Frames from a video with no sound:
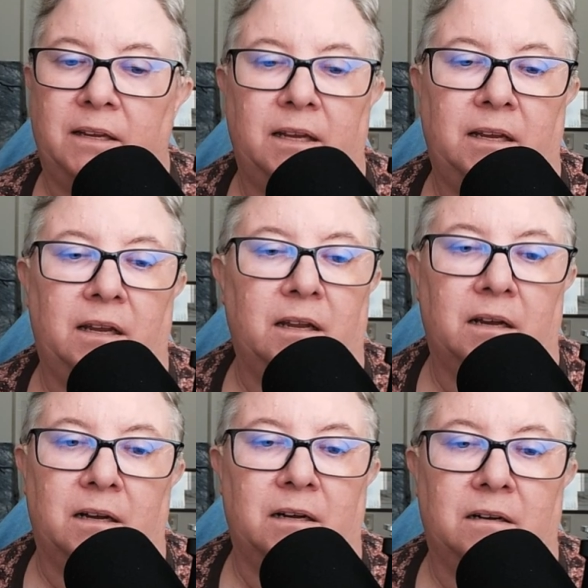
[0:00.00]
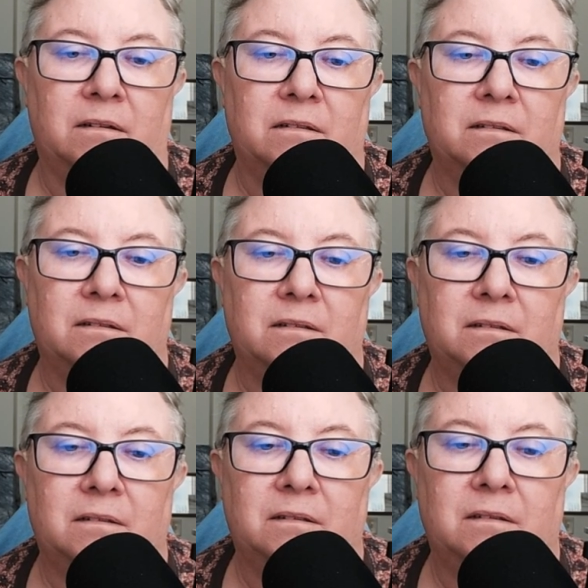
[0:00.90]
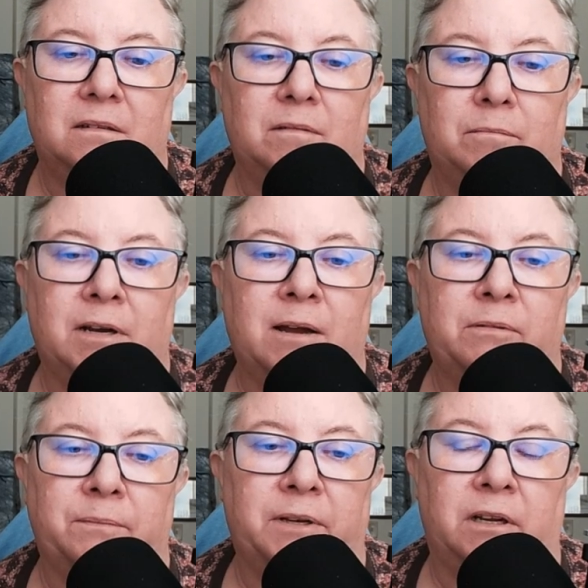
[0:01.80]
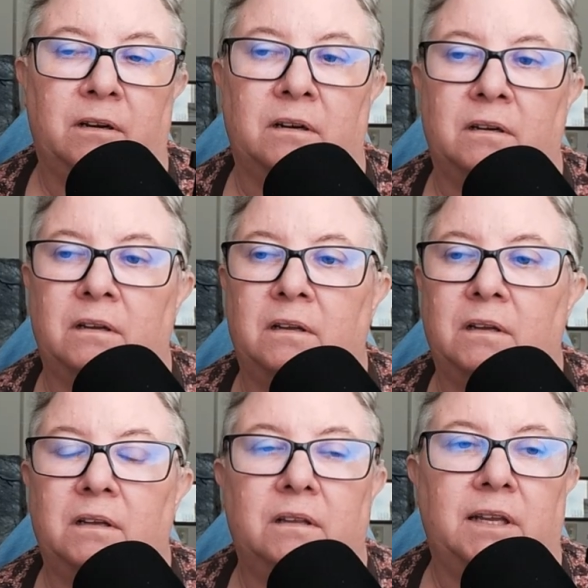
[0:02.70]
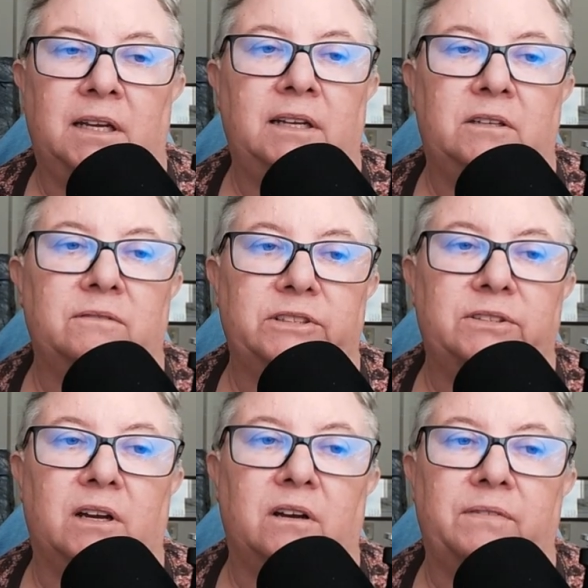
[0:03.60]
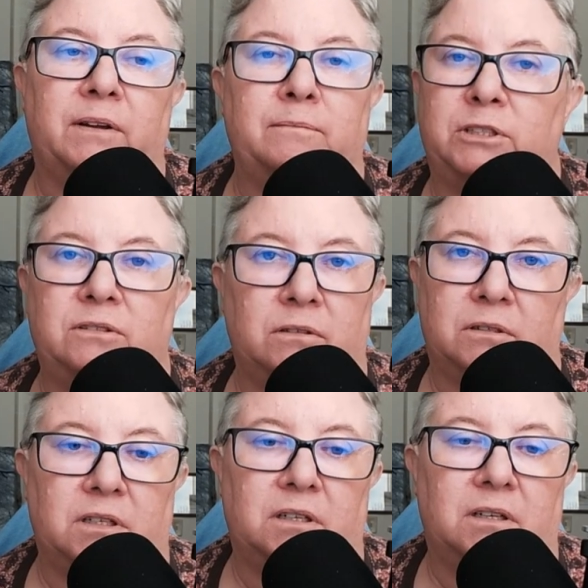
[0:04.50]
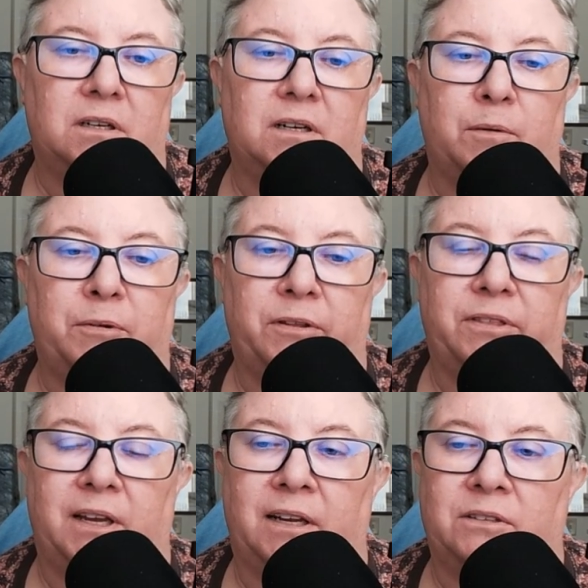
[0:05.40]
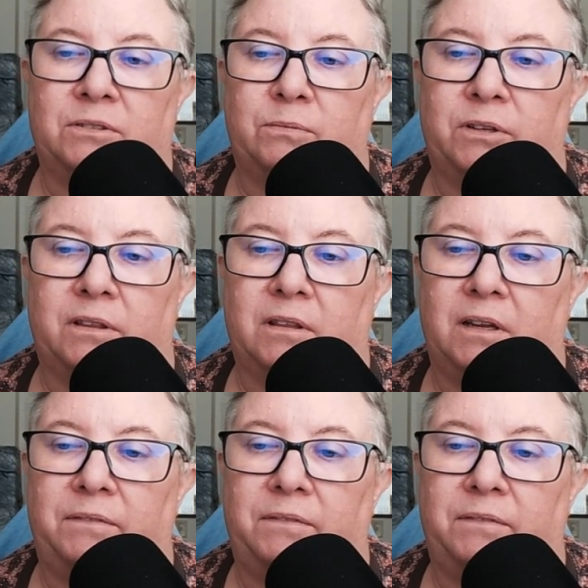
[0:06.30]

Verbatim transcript: the uh, problem here. They need to resolve, I'm sure, a couple of things with